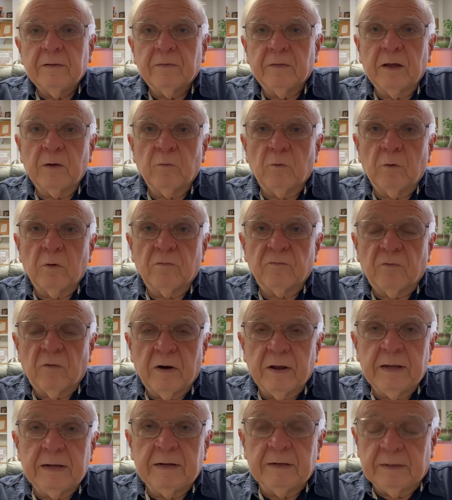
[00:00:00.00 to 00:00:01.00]
They were
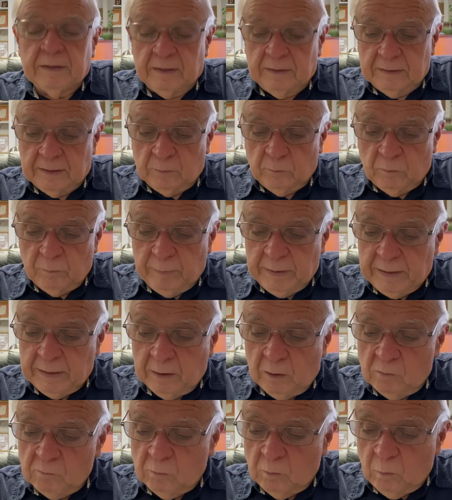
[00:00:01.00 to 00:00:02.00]
afraid. They were being
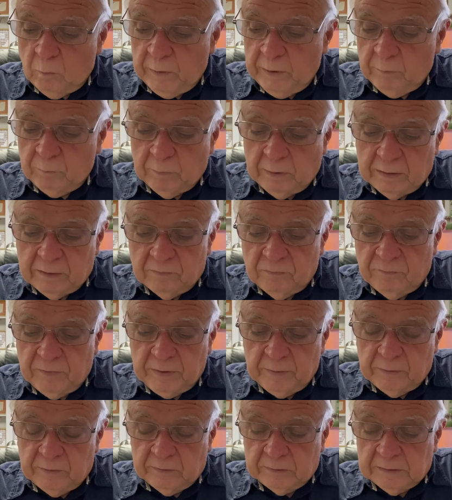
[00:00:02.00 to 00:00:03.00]
overwhelmed by the
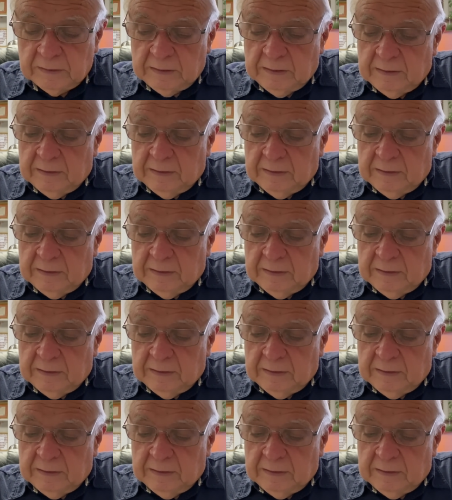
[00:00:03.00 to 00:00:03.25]
fears.